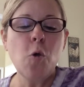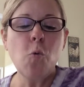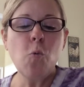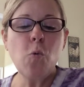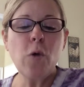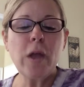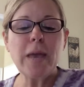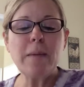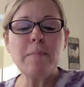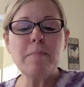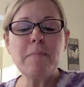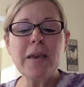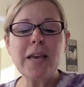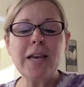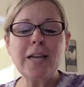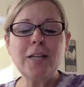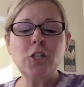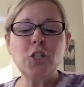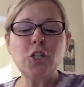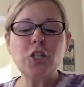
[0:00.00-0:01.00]
We
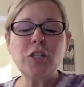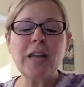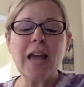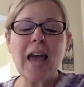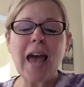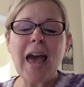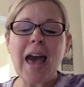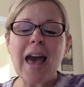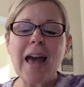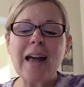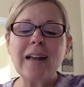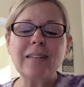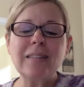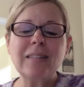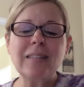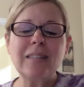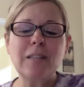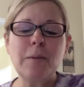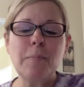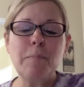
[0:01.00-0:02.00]
men should
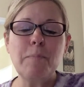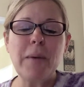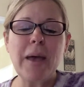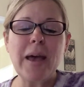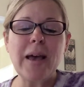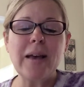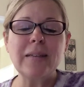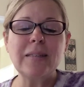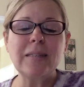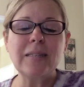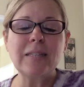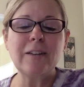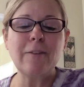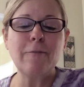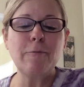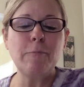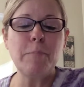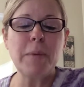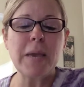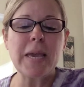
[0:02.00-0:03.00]
ask the best
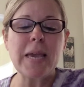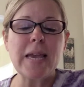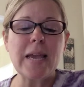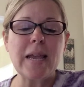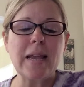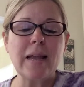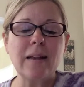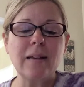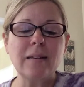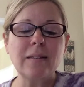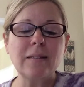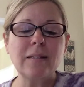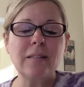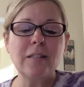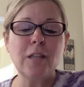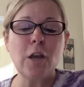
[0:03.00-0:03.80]
of beings,